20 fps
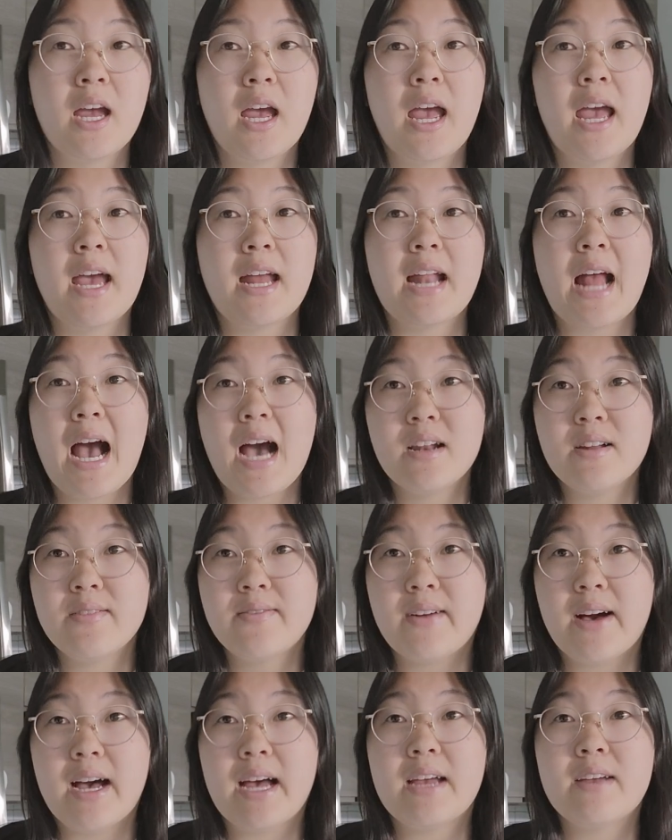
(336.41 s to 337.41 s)
And out of
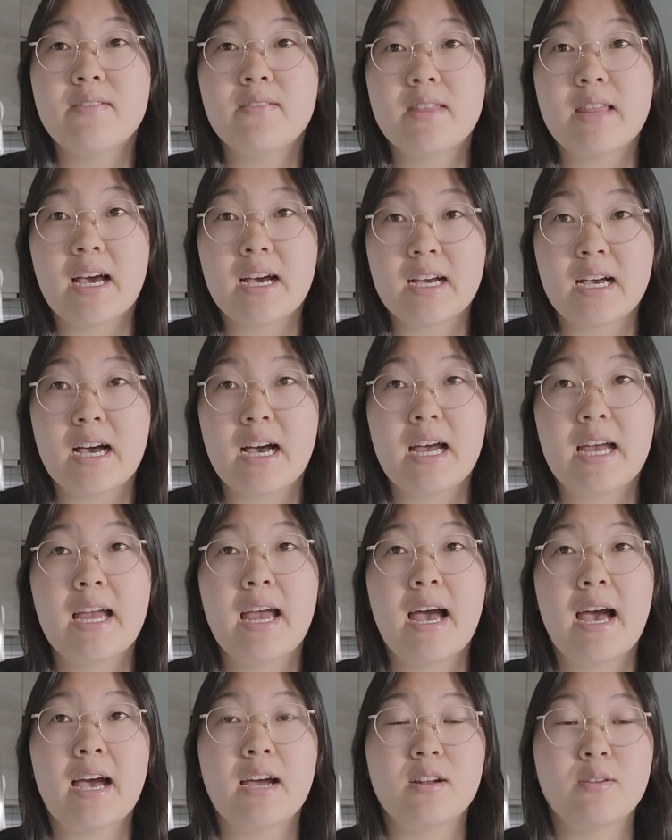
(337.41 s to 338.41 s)
five, that guy
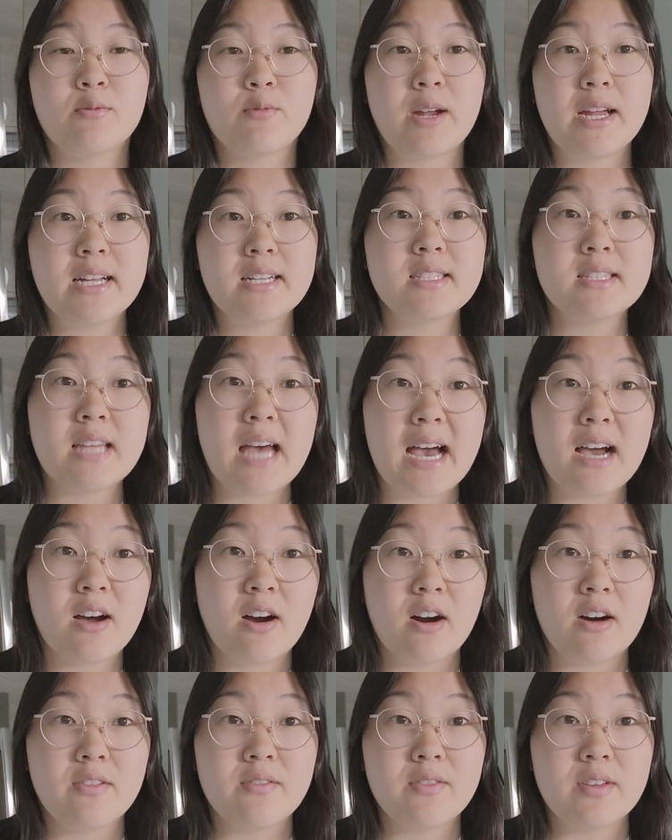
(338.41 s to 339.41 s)
had ranked that
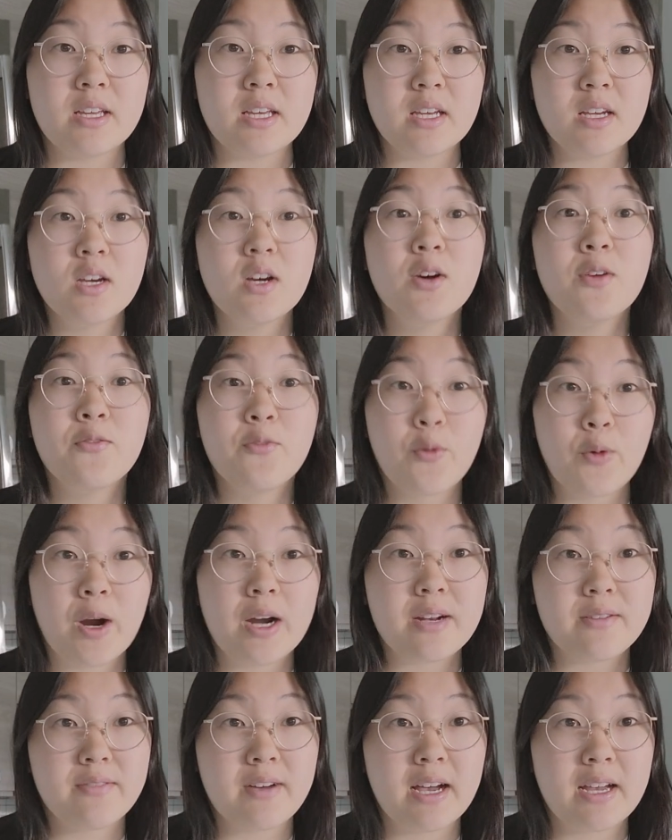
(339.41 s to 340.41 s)
coffee four
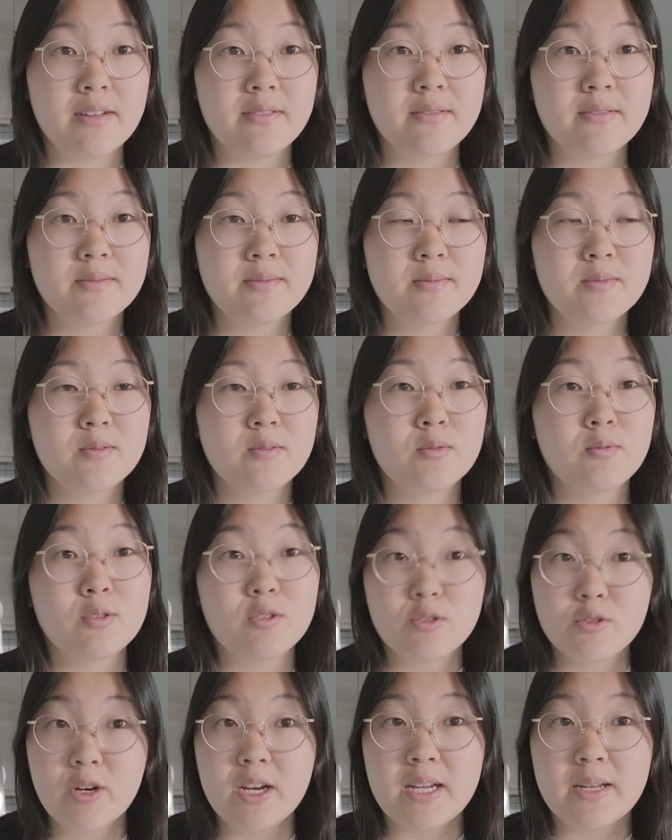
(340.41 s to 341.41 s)
out of five, which
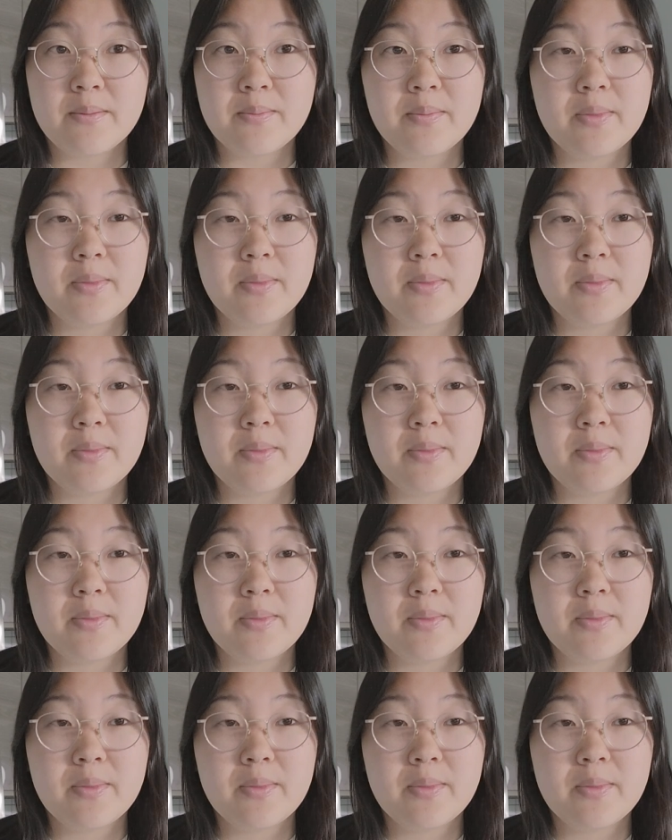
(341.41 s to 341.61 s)
is great.